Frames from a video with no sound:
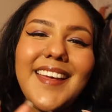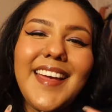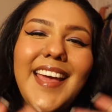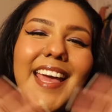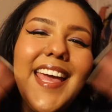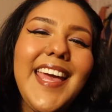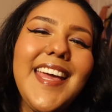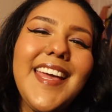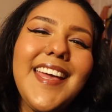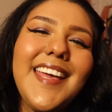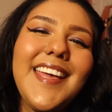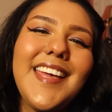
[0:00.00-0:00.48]

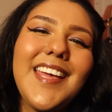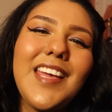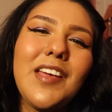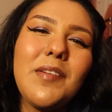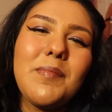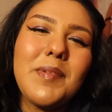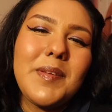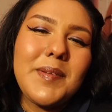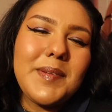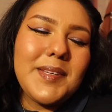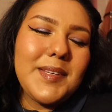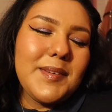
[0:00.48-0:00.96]
Hey
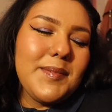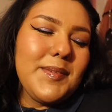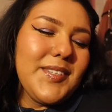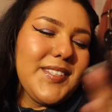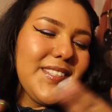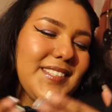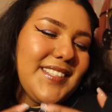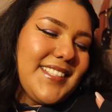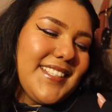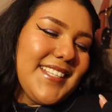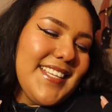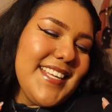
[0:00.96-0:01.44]

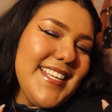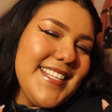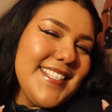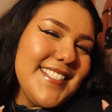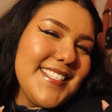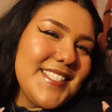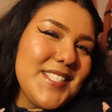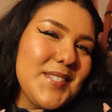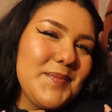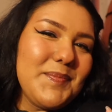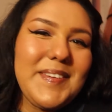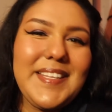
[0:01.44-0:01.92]
people,
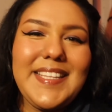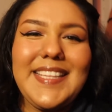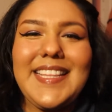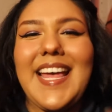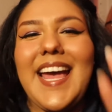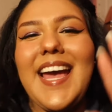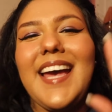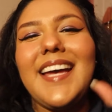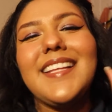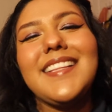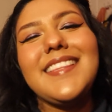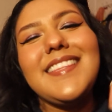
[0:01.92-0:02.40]
it's
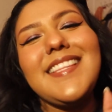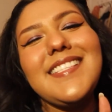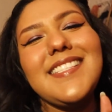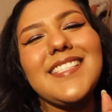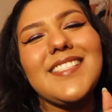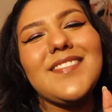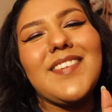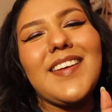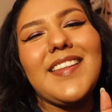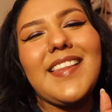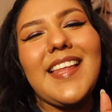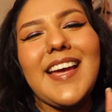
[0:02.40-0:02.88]
Lupita, this
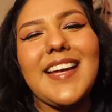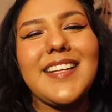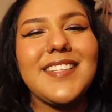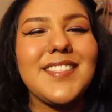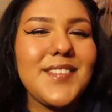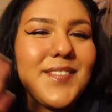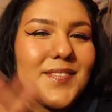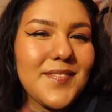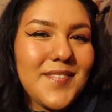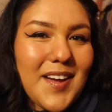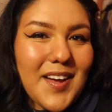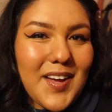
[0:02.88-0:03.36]
is my land,
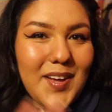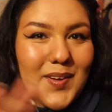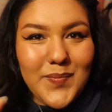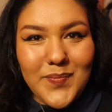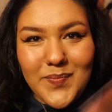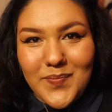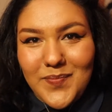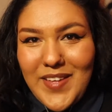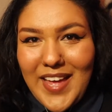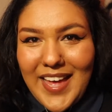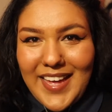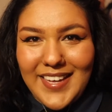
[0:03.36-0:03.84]

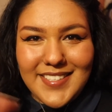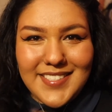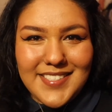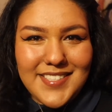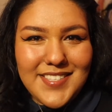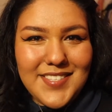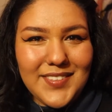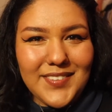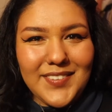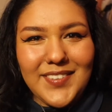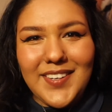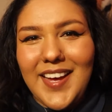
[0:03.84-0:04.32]
welcome back
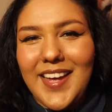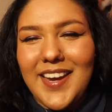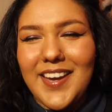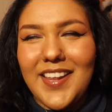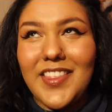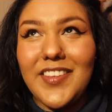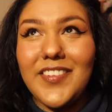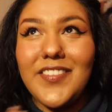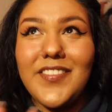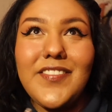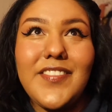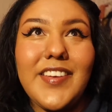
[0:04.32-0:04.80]
to
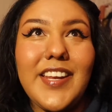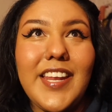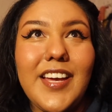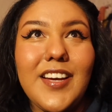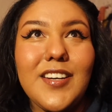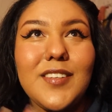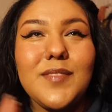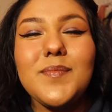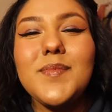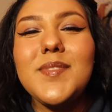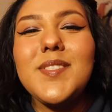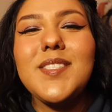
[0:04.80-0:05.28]
another video.
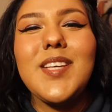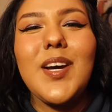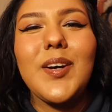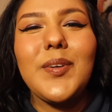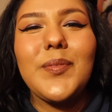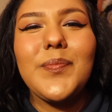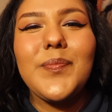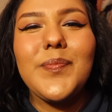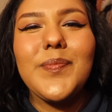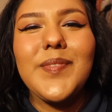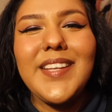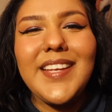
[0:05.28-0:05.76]
So,
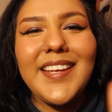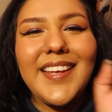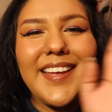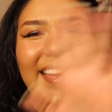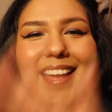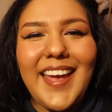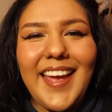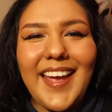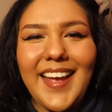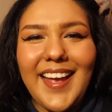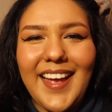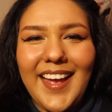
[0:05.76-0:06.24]

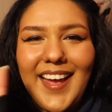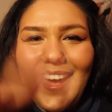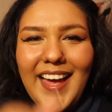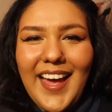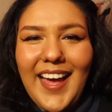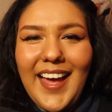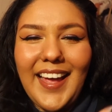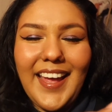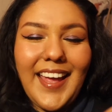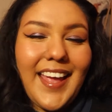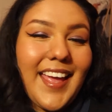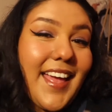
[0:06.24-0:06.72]
hey,
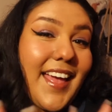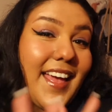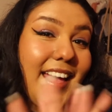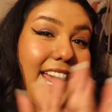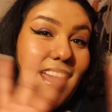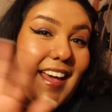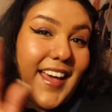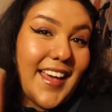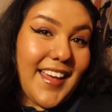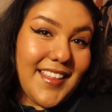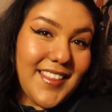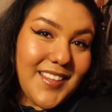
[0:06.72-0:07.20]
hi,
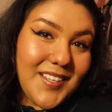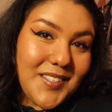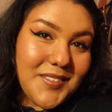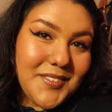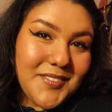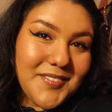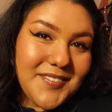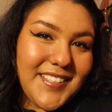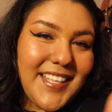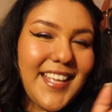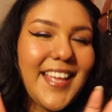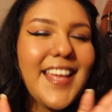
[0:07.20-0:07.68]
hello,
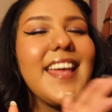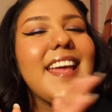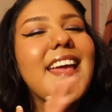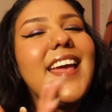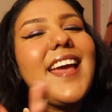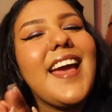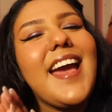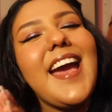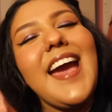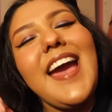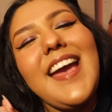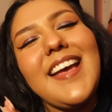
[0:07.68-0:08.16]

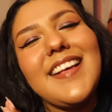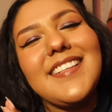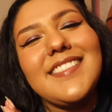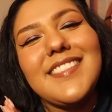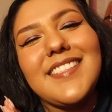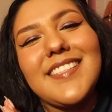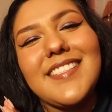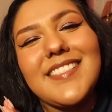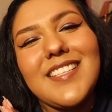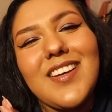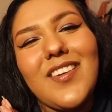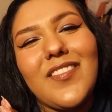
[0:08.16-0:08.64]
as
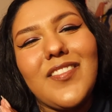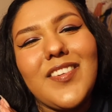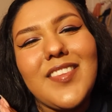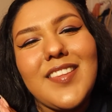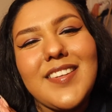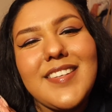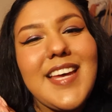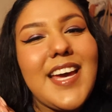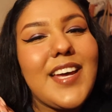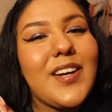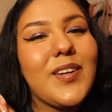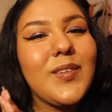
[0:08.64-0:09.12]
you can tell from the
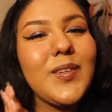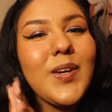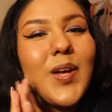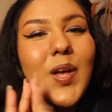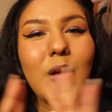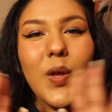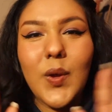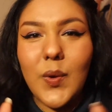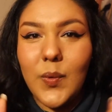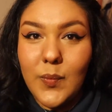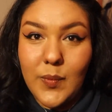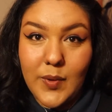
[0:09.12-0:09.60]
title,
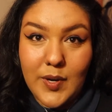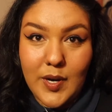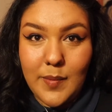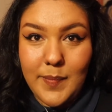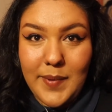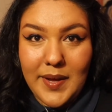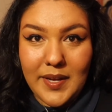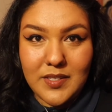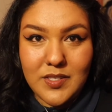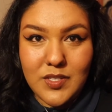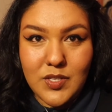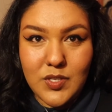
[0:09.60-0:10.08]
we're
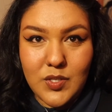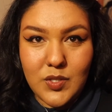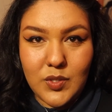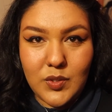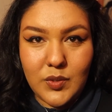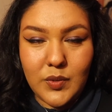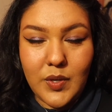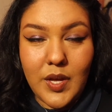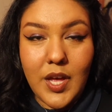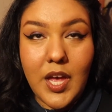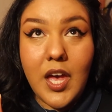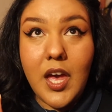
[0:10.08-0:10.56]
about to
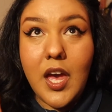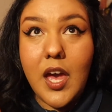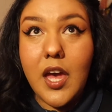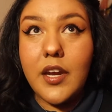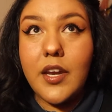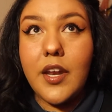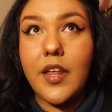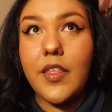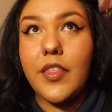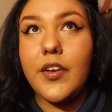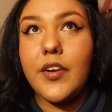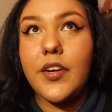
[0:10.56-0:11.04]
do
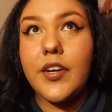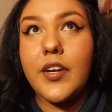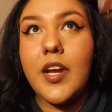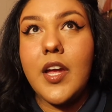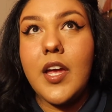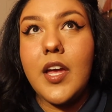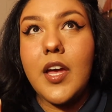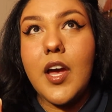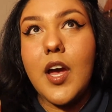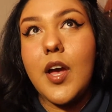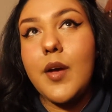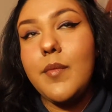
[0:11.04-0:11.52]
another
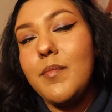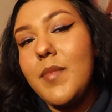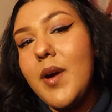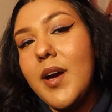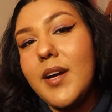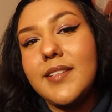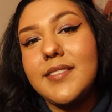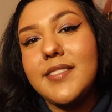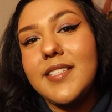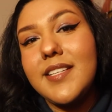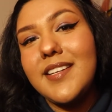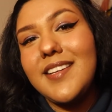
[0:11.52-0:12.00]

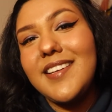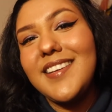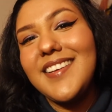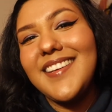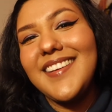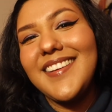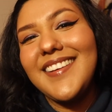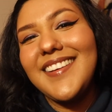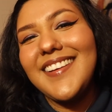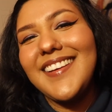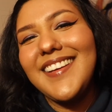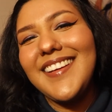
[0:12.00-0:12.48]

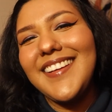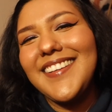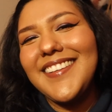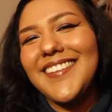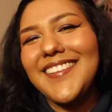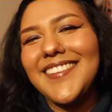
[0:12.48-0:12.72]
unboxing.